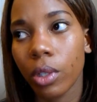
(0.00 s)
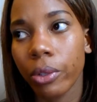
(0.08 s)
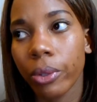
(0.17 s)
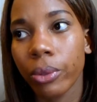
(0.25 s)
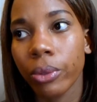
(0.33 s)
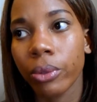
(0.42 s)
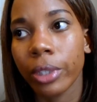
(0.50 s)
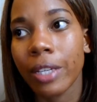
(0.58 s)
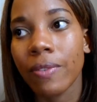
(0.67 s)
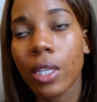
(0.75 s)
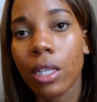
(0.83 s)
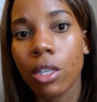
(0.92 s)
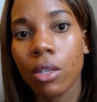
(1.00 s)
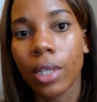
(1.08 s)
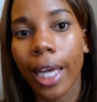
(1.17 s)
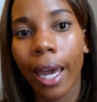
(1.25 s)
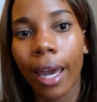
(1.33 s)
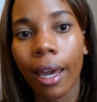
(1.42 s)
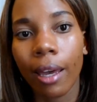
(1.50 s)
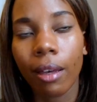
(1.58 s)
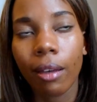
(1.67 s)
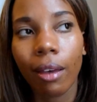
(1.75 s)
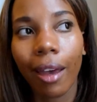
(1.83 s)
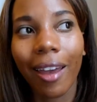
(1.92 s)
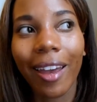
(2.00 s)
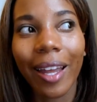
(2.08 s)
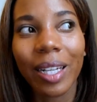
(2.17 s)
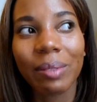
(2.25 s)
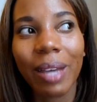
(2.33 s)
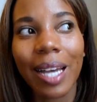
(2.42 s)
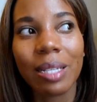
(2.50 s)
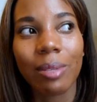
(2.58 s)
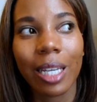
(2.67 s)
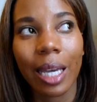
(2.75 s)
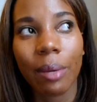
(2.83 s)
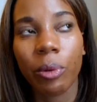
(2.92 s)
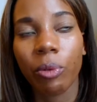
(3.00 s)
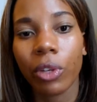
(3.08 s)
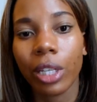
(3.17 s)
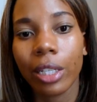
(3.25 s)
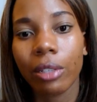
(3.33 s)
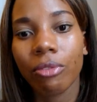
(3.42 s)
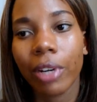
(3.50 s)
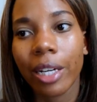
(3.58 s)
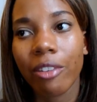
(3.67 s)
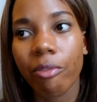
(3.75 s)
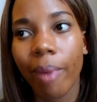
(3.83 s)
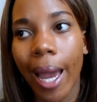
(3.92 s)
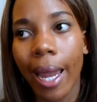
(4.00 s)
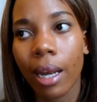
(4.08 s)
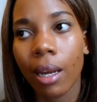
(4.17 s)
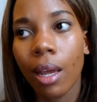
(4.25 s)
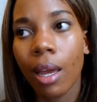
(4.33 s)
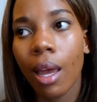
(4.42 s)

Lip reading: who lives in the UK and has become a really good friend of mine